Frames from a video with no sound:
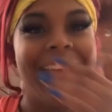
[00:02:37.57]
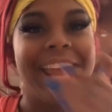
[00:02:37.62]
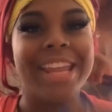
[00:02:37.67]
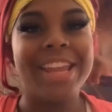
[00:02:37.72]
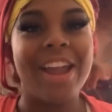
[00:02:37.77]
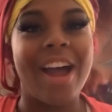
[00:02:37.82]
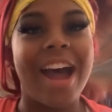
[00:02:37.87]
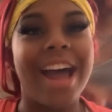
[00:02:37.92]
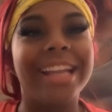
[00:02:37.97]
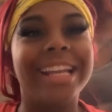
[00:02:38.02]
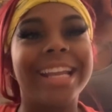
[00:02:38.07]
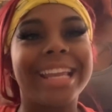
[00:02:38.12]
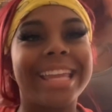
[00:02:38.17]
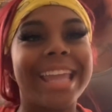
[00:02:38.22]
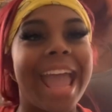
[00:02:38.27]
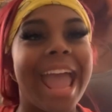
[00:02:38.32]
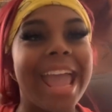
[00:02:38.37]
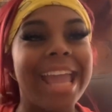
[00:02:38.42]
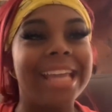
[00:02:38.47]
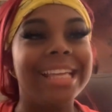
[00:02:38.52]
Y'all, the
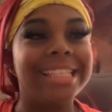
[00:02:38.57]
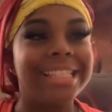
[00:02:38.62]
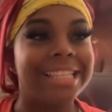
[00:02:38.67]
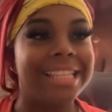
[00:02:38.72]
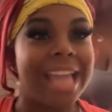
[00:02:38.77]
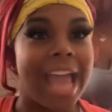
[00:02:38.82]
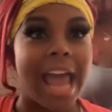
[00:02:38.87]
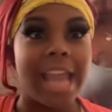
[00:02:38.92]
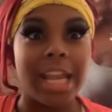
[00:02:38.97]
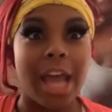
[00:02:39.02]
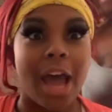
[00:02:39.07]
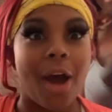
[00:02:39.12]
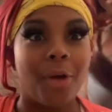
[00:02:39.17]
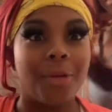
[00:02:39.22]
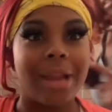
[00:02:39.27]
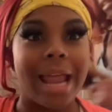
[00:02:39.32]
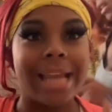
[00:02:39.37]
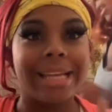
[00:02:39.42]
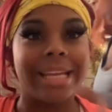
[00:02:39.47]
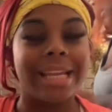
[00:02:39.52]
cat is ghetto.
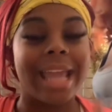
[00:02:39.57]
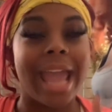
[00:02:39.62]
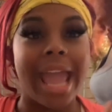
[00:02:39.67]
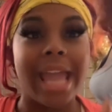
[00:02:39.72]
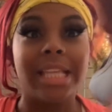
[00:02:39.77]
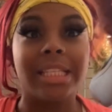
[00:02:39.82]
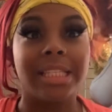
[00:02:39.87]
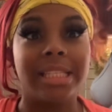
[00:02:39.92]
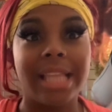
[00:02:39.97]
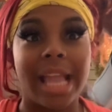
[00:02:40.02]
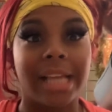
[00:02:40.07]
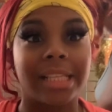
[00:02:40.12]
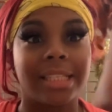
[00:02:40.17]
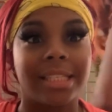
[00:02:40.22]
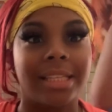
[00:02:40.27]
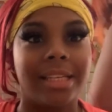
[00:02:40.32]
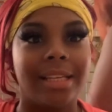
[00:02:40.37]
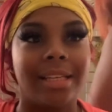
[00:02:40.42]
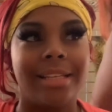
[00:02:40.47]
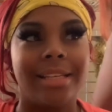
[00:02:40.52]
Like the cat is next
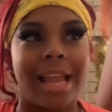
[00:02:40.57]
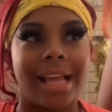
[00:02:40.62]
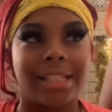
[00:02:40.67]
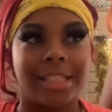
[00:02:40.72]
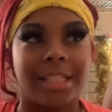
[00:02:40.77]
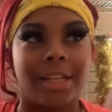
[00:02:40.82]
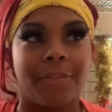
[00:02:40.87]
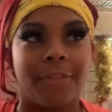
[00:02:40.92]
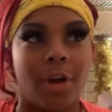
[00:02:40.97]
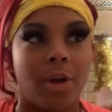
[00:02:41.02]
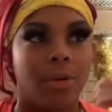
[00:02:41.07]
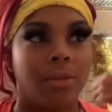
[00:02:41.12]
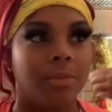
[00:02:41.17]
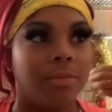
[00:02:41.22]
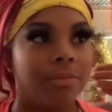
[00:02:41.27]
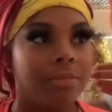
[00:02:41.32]
to next to the phone.